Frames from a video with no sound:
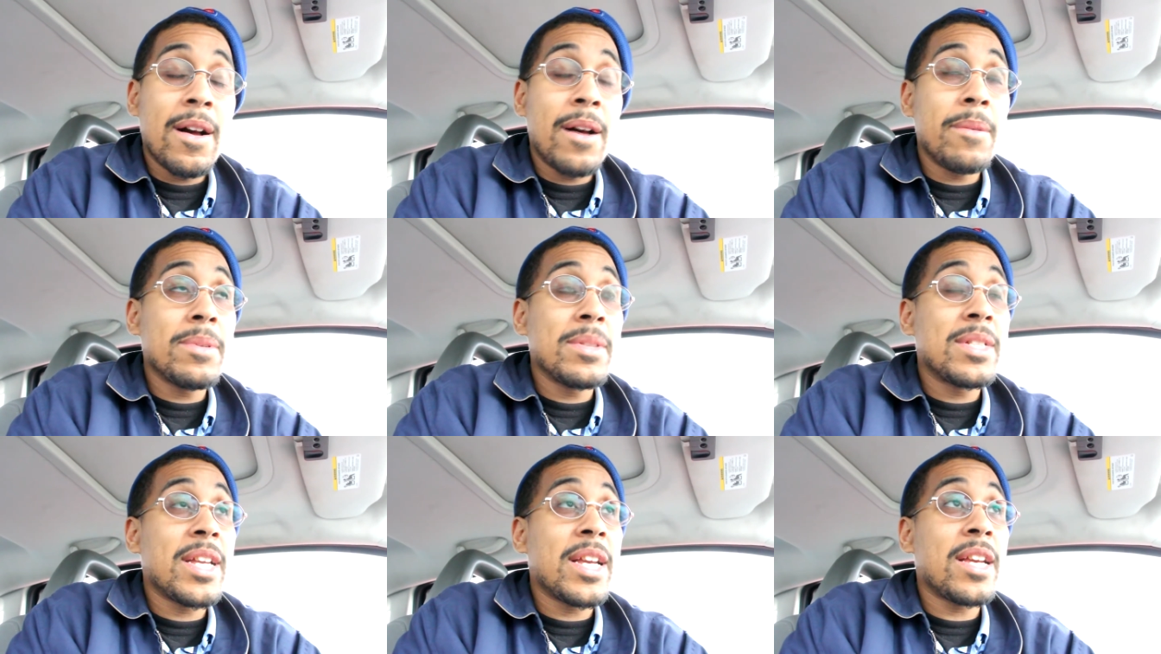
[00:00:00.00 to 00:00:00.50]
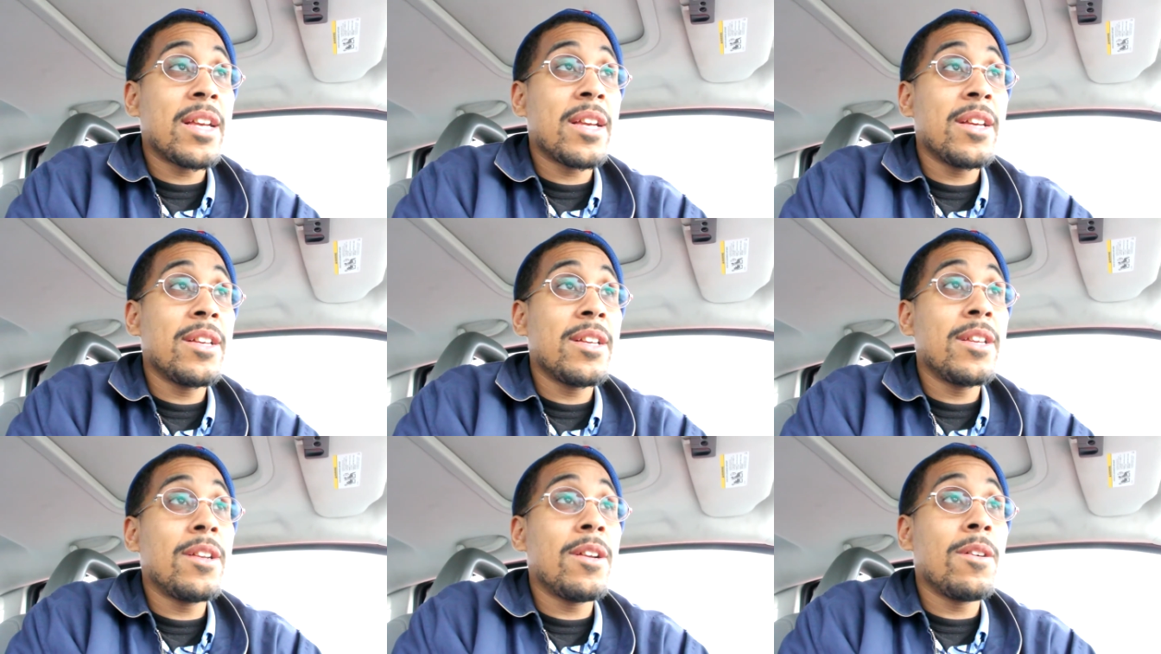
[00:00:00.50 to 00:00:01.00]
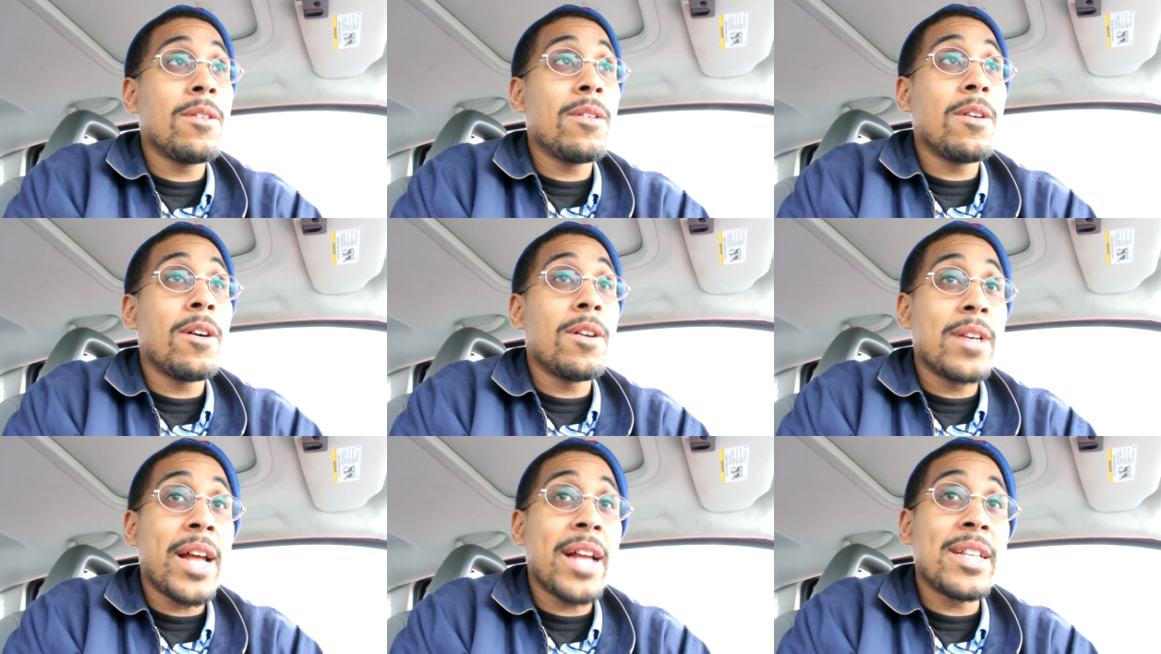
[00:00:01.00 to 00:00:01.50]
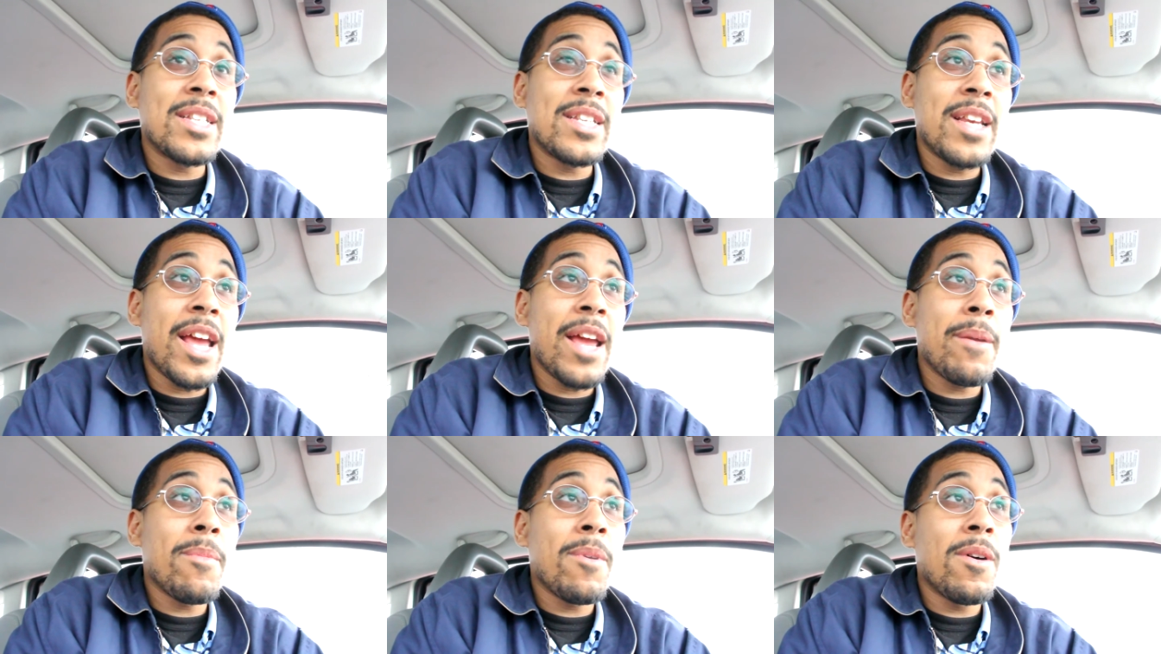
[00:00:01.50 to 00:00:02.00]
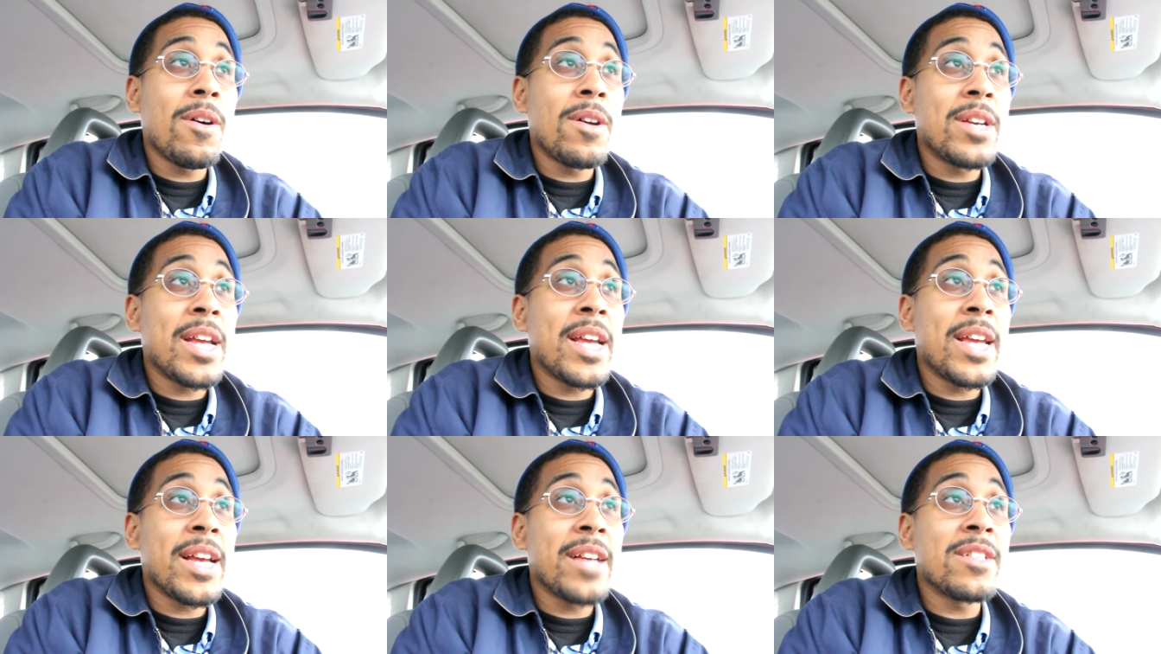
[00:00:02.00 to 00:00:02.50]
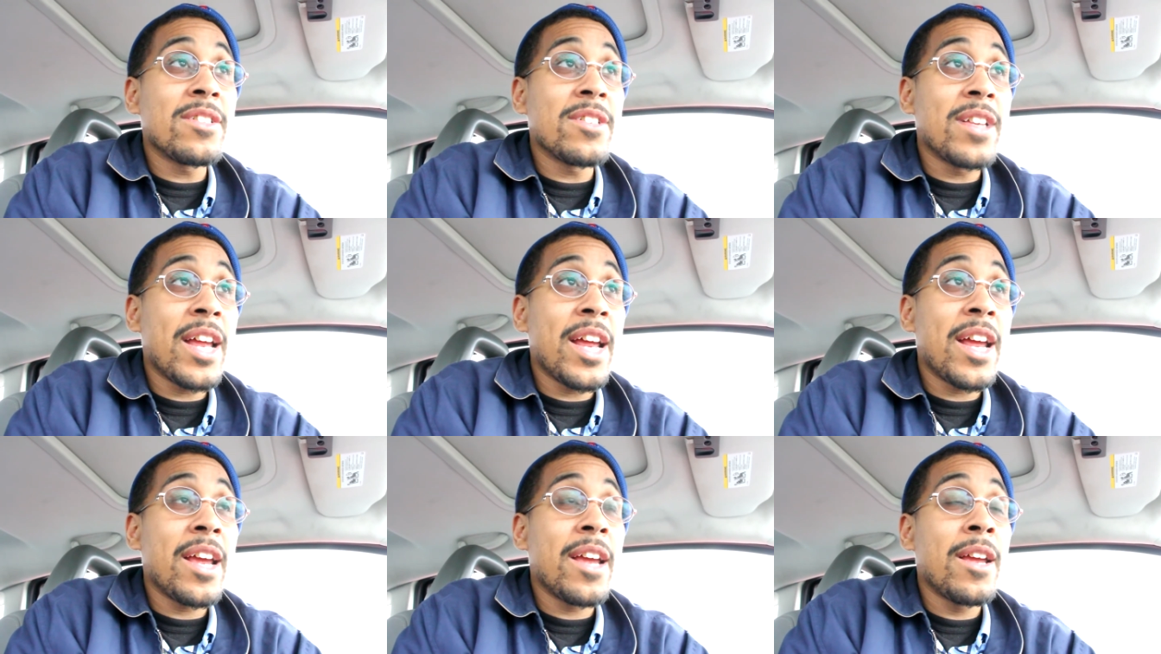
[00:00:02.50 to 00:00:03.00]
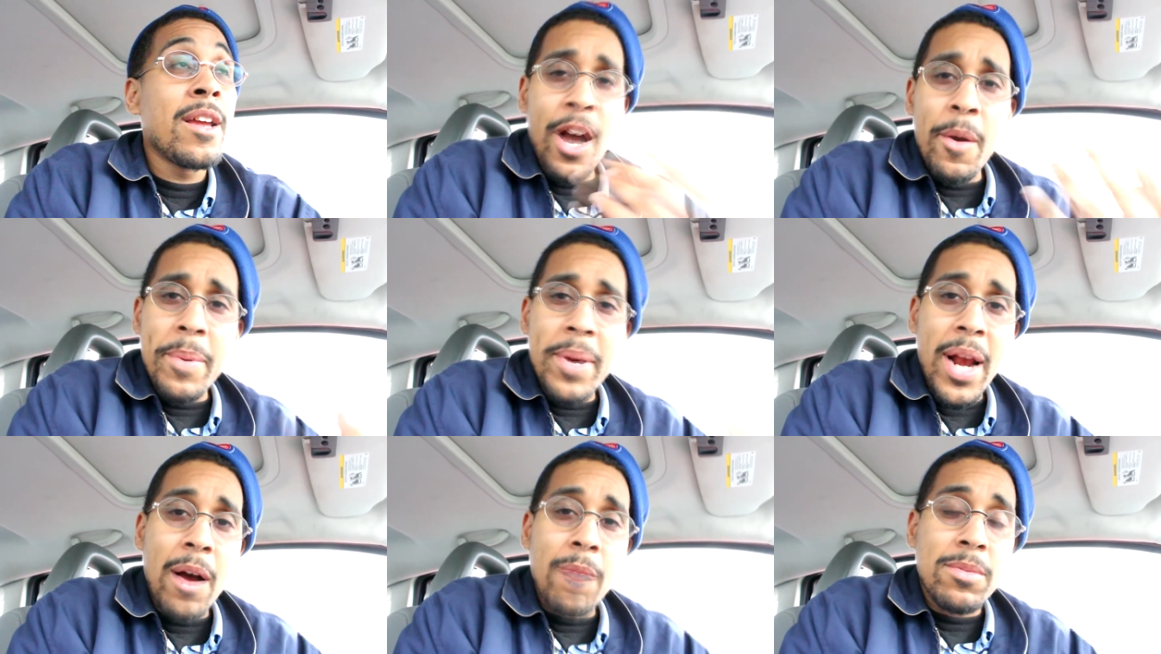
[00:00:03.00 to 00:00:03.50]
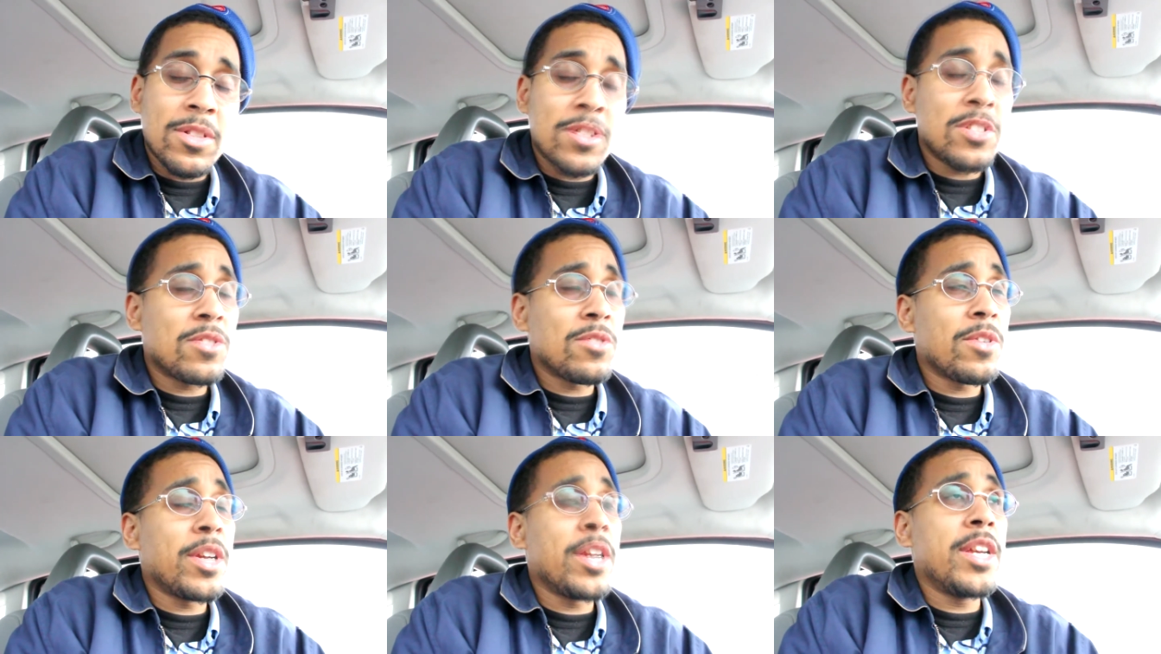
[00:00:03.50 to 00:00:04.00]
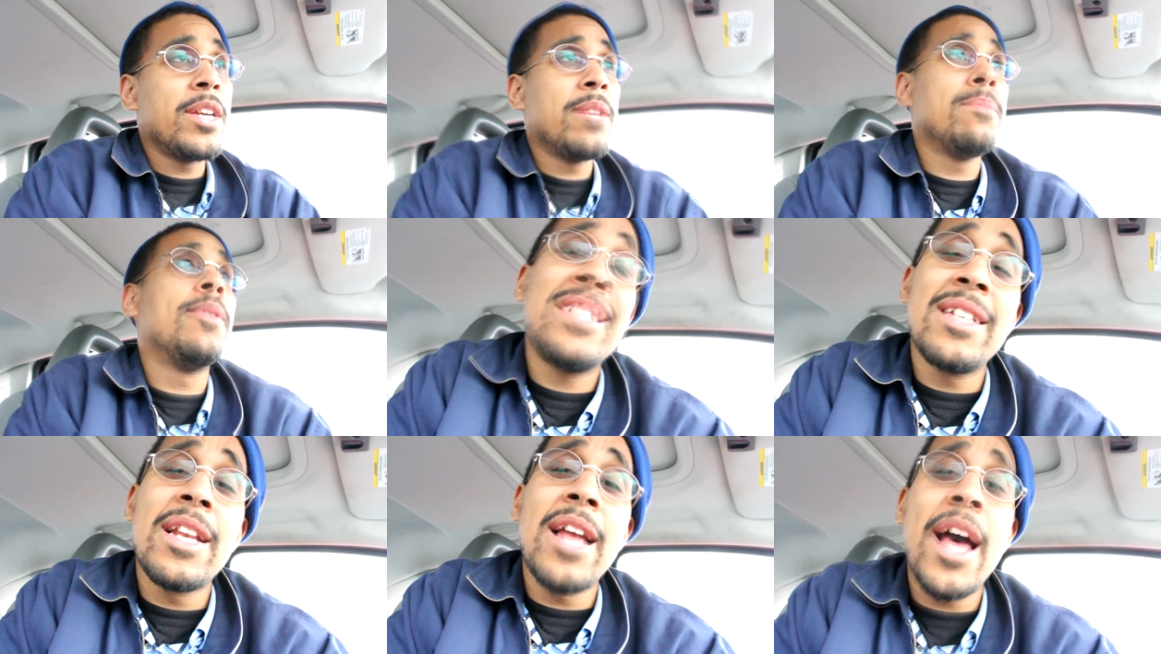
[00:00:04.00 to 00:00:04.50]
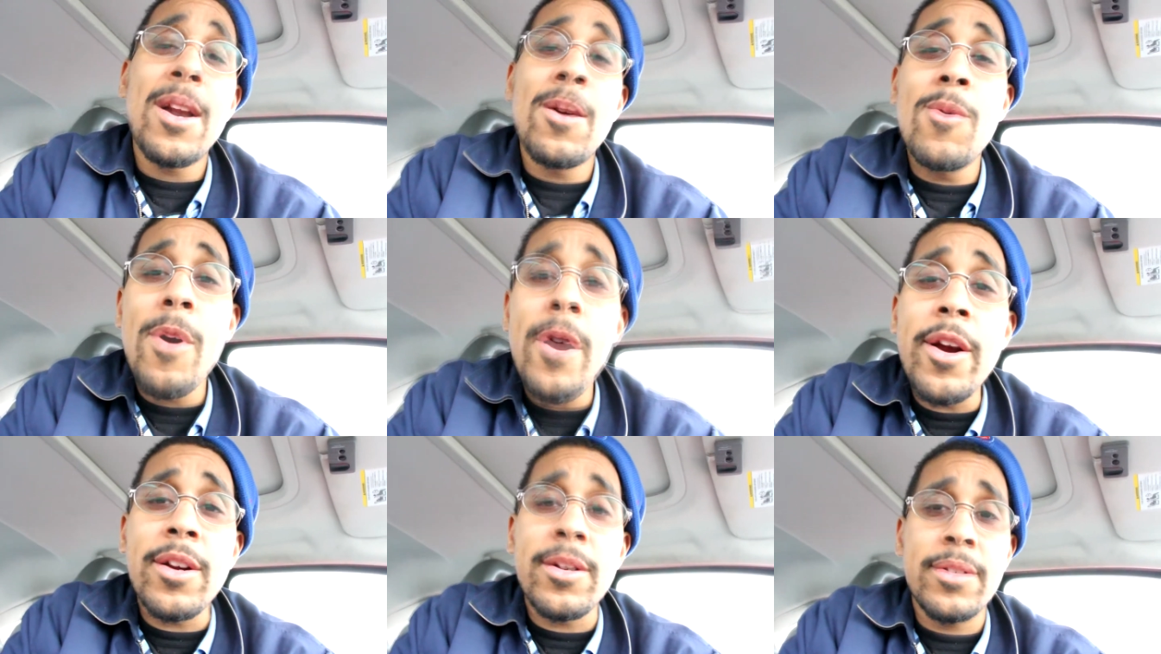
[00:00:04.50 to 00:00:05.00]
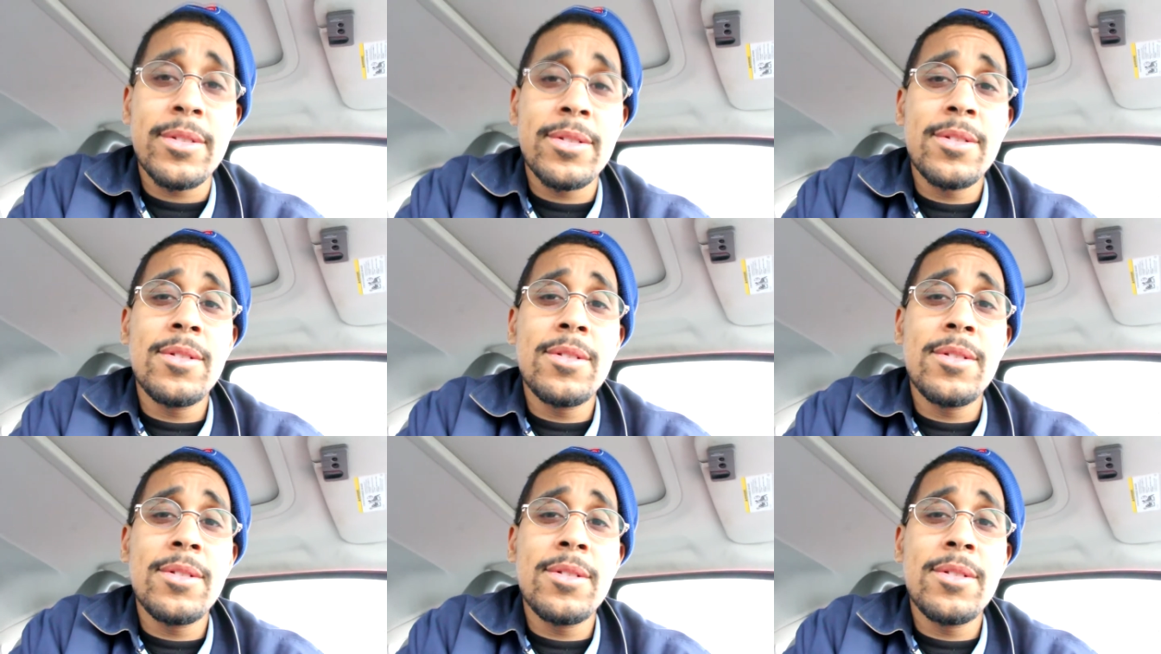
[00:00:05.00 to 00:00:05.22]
I've been taking, you know, not today, but all day yesterday, helping out with the stream. It's a lot of work